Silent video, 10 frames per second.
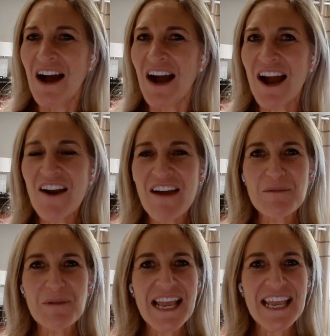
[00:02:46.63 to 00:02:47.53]
All
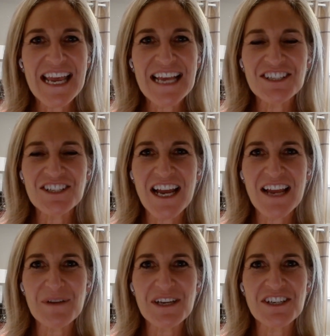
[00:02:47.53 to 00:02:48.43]
right. Well, I guess,
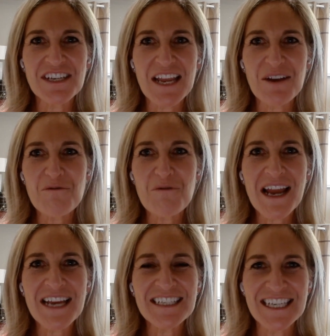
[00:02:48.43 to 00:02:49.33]
John, we should get
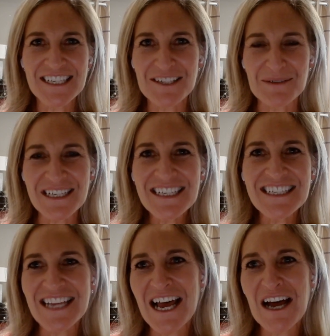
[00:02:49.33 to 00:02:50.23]
right into
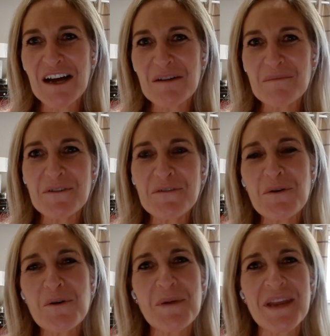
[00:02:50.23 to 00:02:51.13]
it. Um,
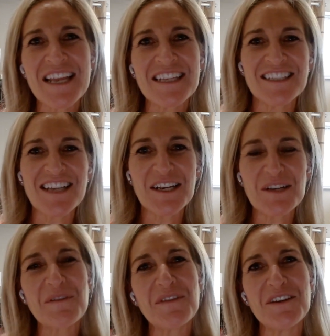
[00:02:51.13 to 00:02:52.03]
before we get
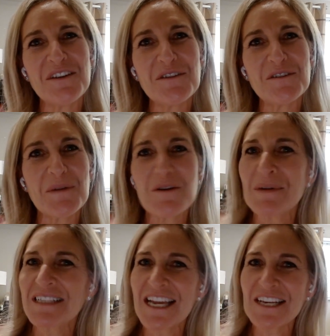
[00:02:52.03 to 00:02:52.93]
started with the news, we
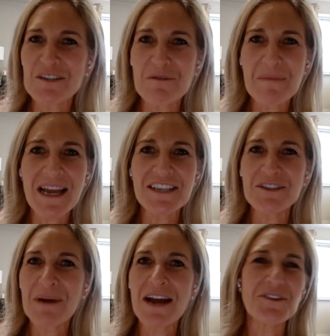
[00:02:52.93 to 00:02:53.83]
always like to remind
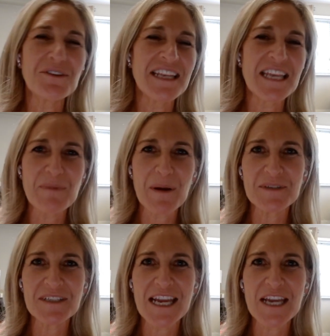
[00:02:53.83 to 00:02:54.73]
you how you can keep up
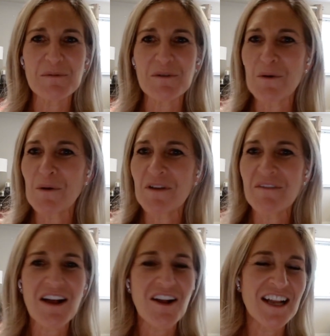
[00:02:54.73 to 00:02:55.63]
to date with all of
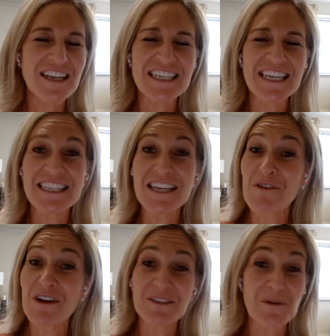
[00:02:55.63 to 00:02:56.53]
our content
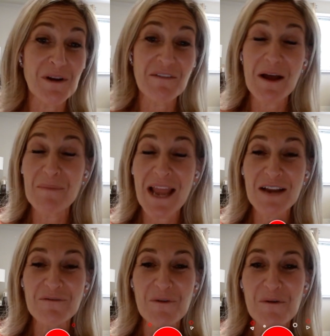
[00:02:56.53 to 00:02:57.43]
across all of our
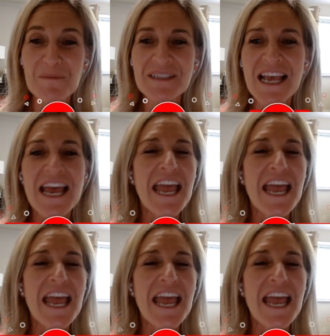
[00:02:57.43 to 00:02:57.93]
platforms.